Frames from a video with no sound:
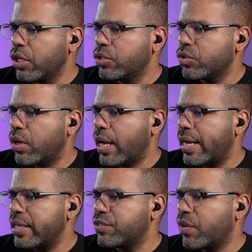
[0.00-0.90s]
So
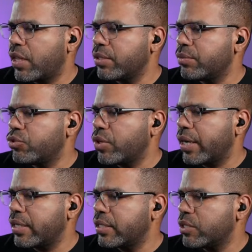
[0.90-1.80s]
highest volume
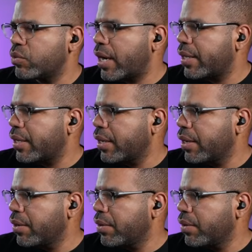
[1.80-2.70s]
traded is right
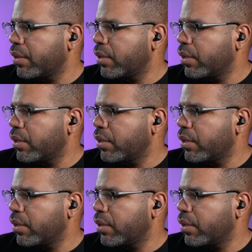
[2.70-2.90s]
here.